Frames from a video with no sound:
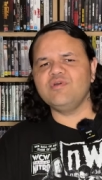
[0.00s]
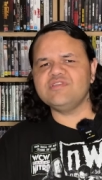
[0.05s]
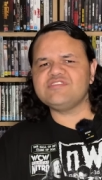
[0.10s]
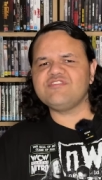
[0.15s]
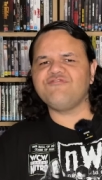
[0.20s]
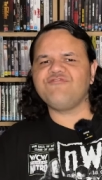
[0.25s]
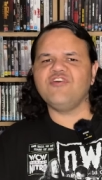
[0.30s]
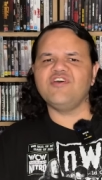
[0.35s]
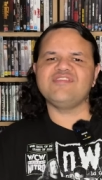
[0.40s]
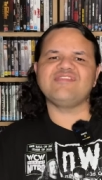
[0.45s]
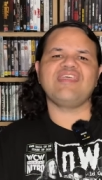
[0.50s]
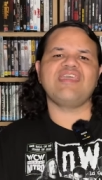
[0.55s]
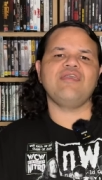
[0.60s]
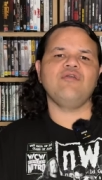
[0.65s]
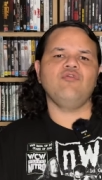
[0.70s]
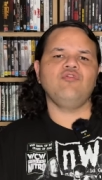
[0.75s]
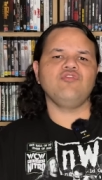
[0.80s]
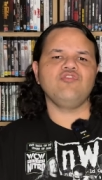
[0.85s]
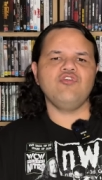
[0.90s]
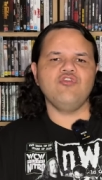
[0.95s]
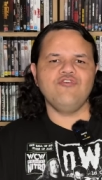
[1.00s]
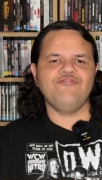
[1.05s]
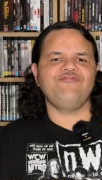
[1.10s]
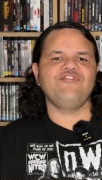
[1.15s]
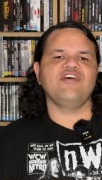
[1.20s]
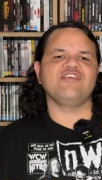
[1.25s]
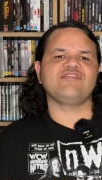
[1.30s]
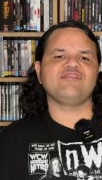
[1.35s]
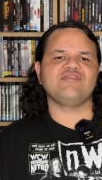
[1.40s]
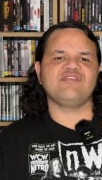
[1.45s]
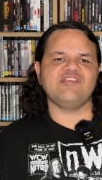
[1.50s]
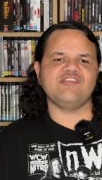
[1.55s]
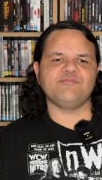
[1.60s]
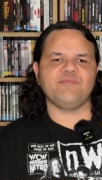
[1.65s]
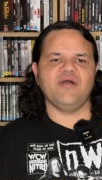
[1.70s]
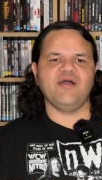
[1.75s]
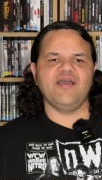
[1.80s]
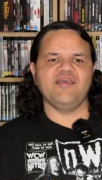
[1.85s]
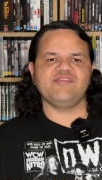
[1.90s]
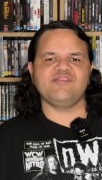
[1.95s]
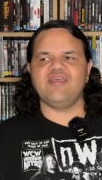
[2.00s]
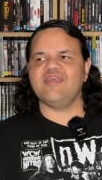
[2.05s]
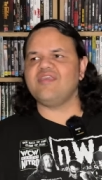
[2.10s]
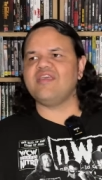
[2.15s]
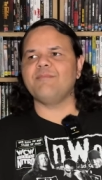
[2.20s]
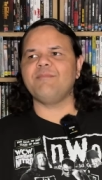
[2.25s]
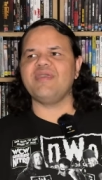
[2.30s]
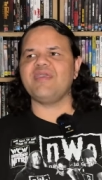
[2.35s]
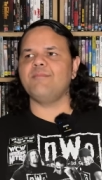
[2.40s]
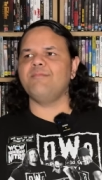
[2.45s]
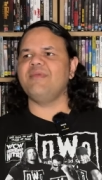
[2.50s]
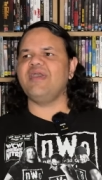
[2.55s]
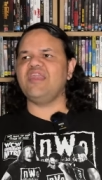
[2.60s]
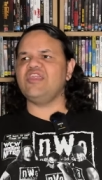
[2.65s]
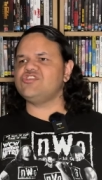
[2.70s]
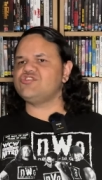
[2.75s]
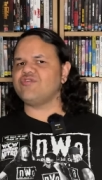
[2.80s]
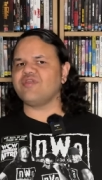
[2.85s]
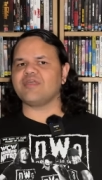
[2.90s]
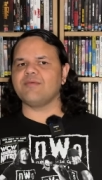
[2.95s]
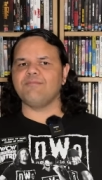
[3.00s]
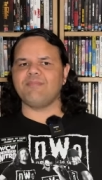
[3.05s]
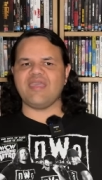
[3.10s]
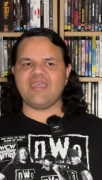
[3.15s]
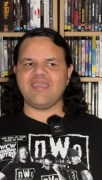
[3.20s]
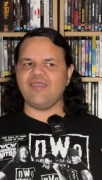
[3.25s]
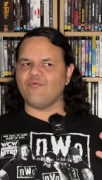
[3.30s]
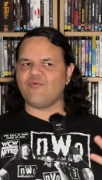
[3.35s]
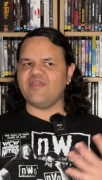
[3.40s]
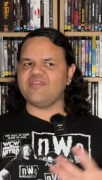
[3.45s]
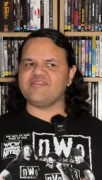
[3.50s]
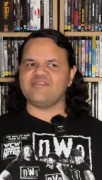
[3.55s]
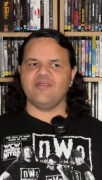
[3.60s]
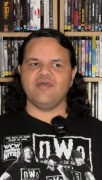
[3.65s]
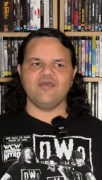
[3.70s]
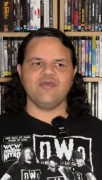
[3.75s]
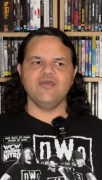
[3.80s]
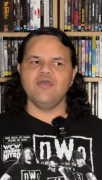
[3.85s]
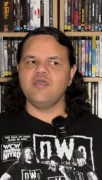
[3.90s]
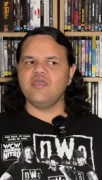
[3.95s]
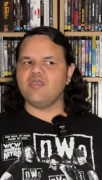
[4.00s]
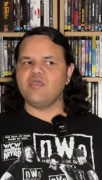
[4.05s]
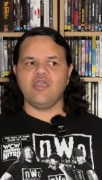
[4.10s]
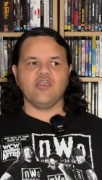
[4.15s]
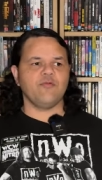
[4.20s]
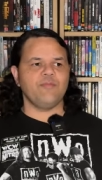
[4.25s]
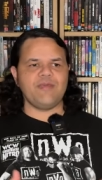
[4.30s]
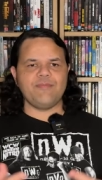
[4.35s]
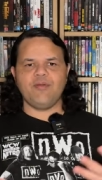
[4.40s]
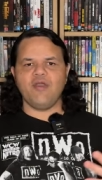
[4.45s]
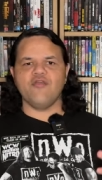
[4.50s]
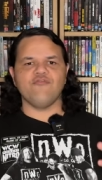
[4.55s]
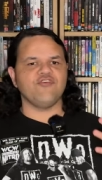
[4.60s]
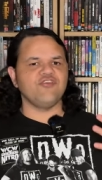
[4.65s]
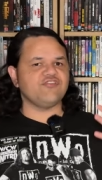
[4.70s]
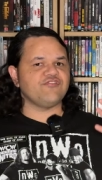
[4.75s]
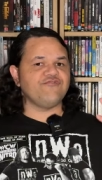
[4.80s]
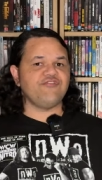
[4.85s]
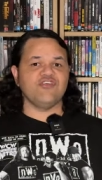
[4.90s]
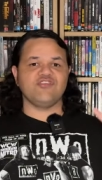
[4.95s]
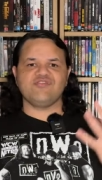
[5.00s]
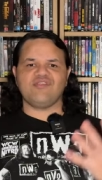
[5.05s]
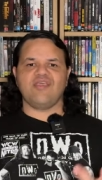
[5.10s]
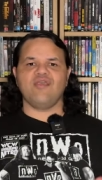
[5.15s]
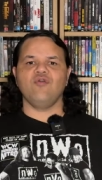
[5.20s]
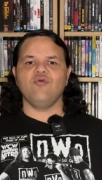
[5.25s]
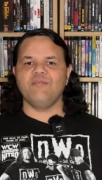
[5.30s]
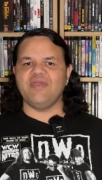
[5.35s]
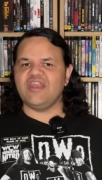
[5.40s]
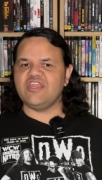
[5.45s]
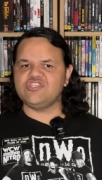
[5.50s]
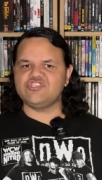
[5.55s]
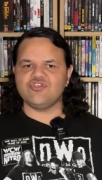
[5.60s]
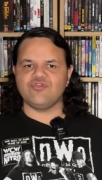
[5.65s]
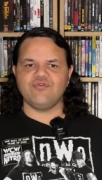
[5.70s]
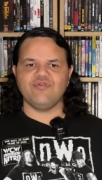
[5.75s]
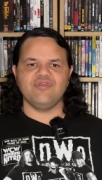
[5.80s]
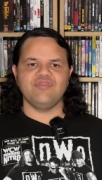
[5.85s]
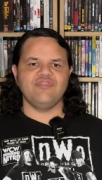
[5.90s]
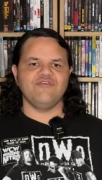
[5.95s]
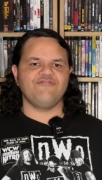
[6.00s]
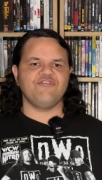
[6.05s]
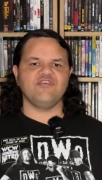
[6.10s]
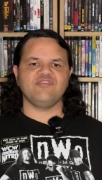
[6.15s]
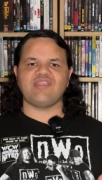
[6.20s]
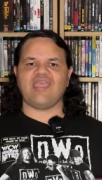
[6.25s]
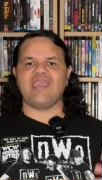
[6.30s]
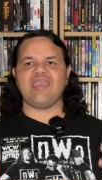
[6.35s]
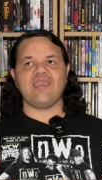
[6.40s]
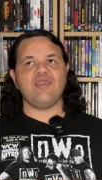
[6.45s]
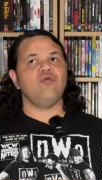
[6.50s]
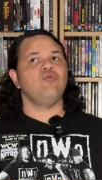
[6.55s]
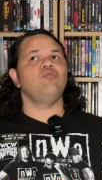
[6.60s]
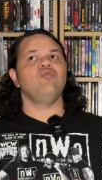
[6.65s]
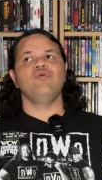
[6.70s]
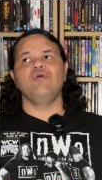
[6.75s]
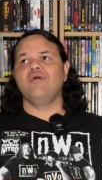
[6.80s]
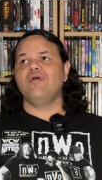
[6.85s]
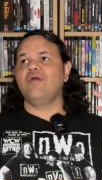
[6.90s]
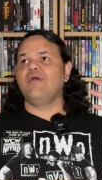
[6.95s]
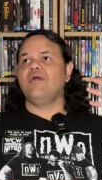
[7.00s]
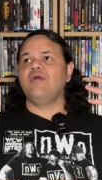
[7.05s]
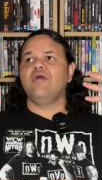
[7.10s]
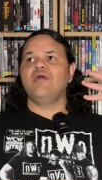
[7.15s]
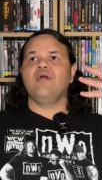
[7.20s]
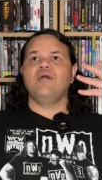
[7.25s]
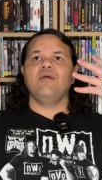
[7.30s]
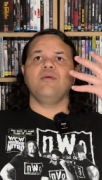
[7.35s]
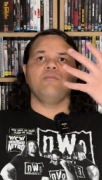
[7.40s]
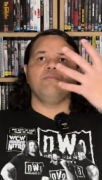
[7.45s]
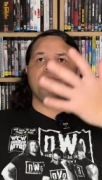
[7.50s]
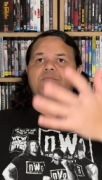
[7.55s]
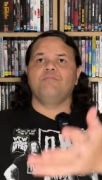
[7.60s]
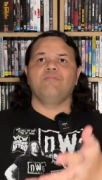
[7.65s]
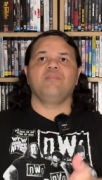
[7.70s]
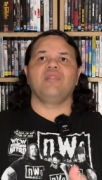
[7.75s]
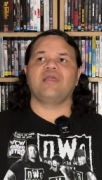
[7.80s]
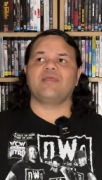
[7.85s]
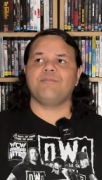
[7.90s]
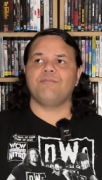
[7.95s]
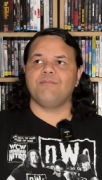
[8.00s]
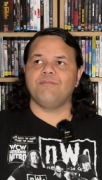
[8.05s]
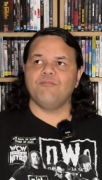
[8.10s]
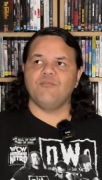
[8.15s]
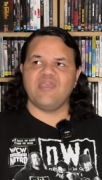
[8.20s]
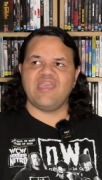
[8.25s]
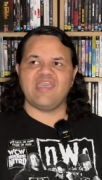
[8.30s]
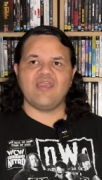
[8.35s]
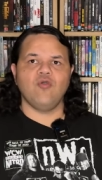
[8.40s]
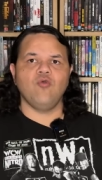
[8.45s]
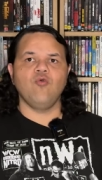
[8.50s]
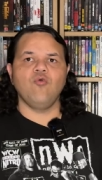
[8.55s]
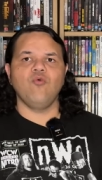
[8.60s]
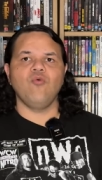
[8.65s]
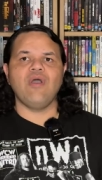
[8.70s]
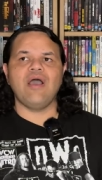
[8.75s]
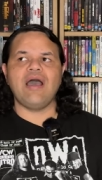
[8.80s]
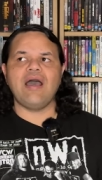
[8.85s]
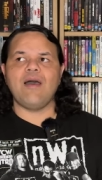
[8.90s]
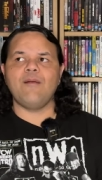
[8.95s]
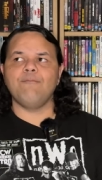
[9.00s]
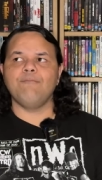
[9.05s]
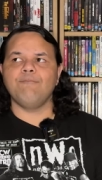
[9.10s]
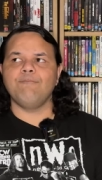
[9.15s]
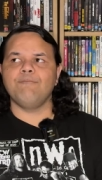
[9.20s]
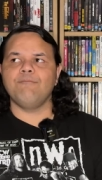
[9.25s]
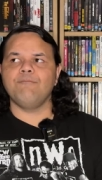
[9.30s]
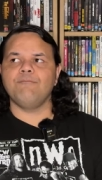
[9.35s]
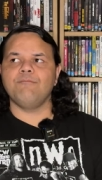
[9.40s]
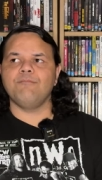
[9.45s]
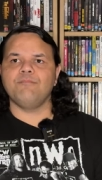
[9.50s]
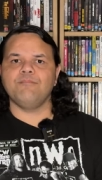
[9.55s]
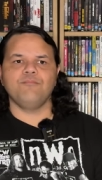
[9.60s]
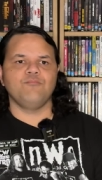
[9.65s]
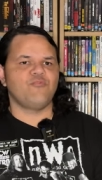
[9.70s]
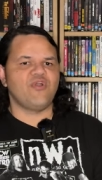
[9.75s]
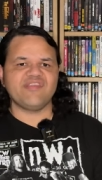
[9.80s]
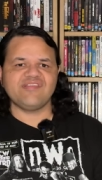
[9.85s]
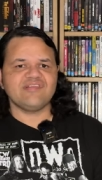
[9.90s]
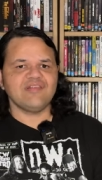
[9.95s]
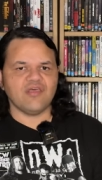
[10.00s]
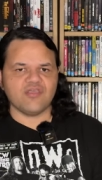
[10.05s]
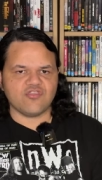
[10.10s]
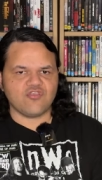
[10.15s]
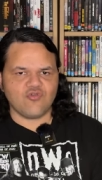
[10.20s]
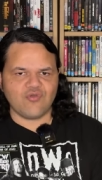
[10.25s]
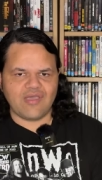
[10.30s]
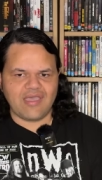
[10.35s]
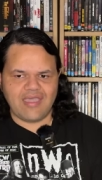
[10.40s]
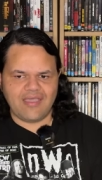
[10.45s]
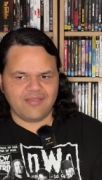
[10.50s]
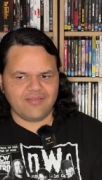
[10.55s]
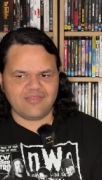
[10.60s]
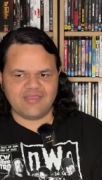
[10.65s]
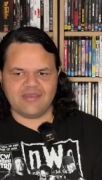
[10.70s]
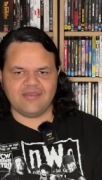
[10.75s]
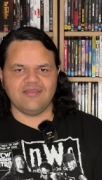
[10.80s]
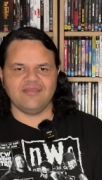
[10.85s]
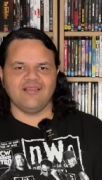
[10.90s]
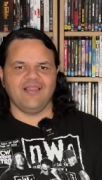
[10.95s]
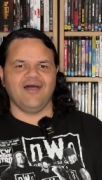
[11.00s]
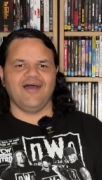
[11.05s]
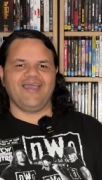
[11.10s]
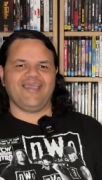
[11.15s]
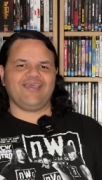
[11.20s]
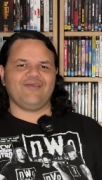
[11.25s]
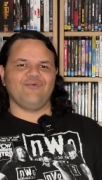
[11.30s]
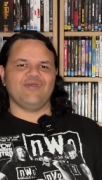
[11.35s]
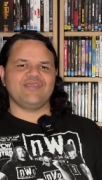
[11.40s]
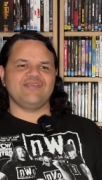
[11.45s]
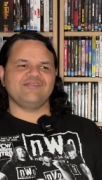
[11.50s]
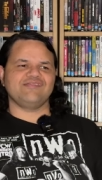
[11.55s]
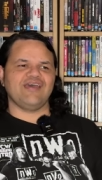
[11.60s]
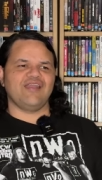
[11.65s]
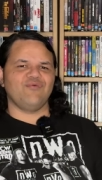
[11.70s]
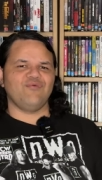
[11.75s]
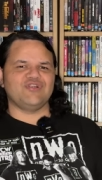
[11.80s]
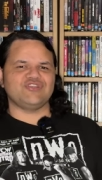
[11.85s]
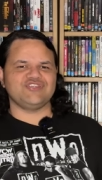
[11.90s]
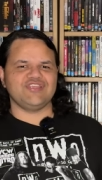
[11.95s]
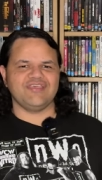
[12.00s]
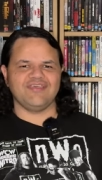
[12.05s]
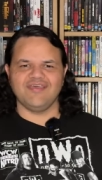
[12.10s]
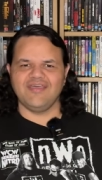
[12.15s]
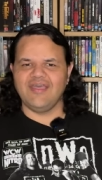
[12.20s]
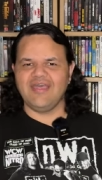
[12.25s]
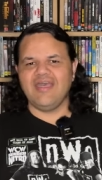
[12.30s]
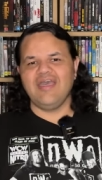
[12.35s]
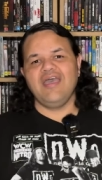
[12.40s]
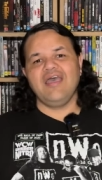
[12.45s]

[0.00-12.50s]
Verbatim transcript: who was the first heel you first despised? It can be a manager, it can be a wrestler, it could be both. Who's the first heel manager and the first heel, like, heel um, wrestler you didn't like when you started watching?